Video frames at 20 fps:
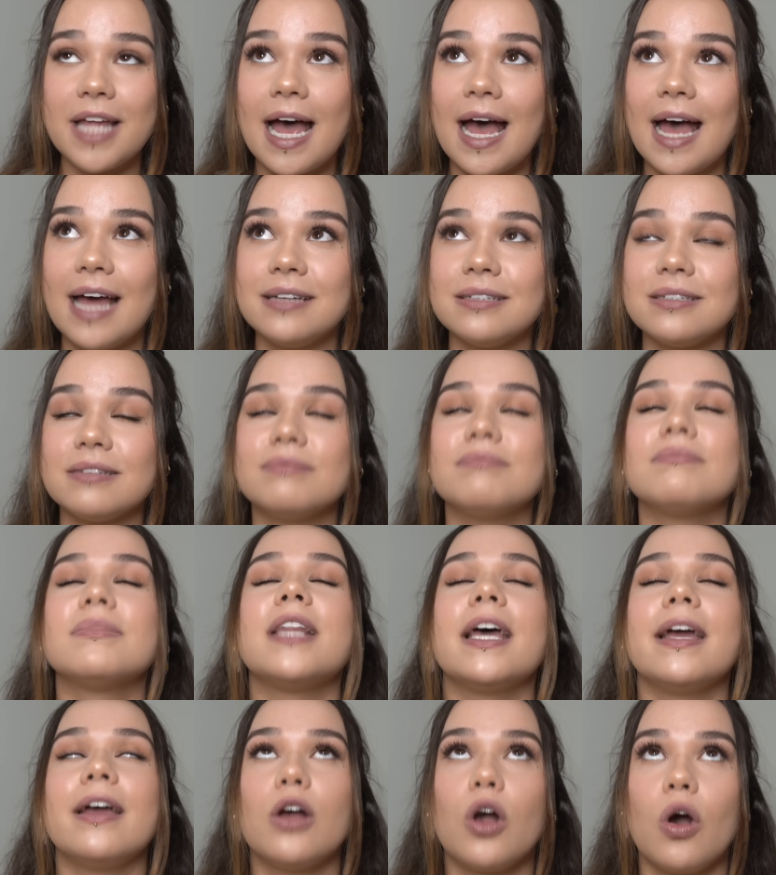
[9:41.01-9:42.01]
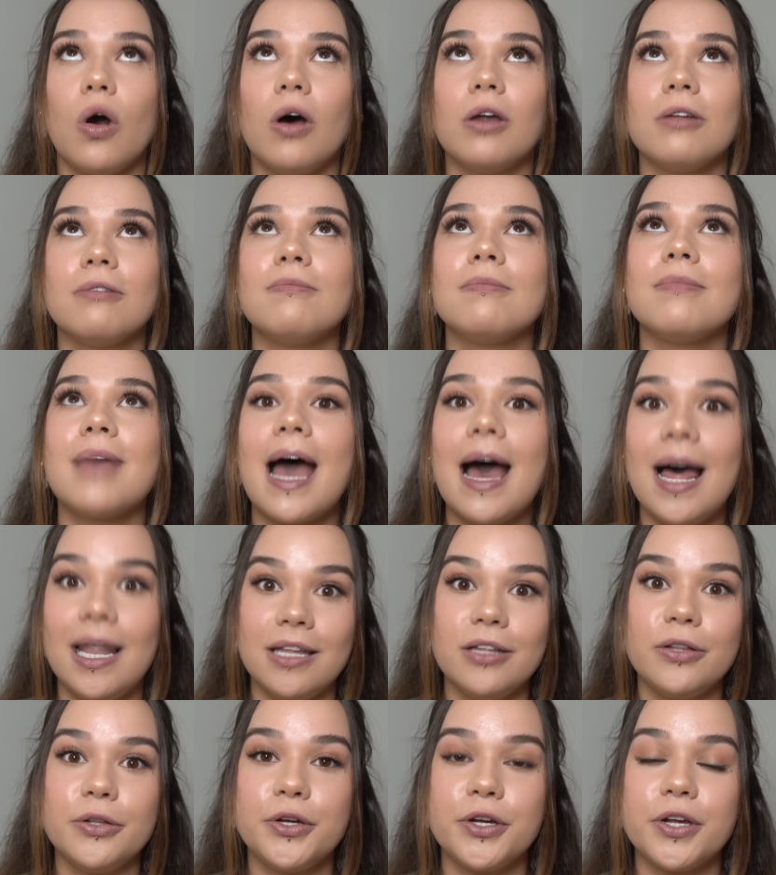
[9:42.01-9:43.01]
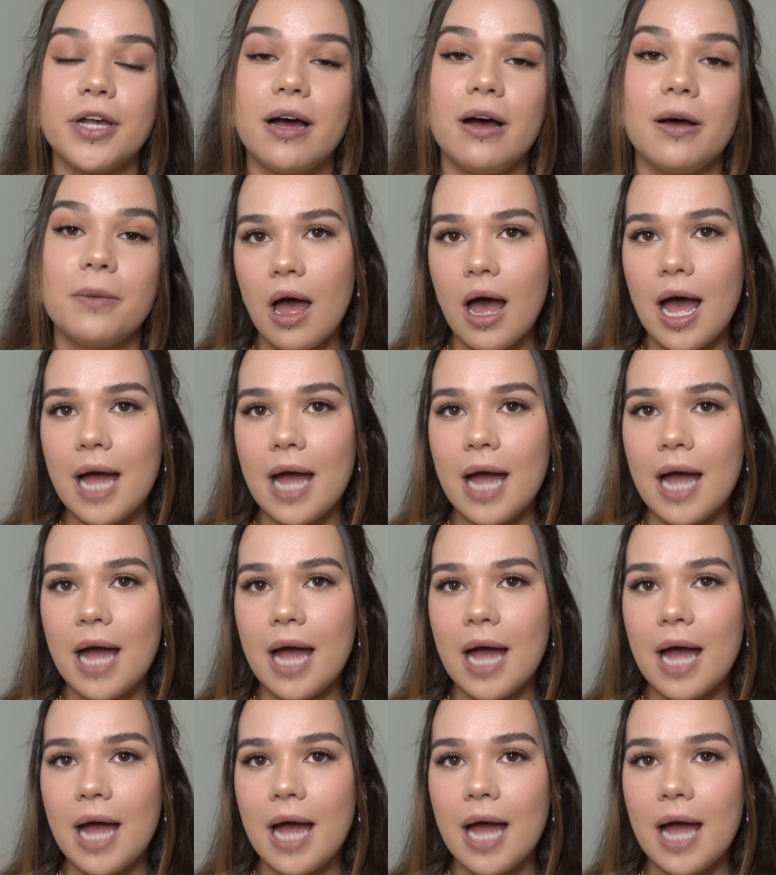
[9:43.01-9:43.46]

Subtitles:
and they are gone. Hallelujah.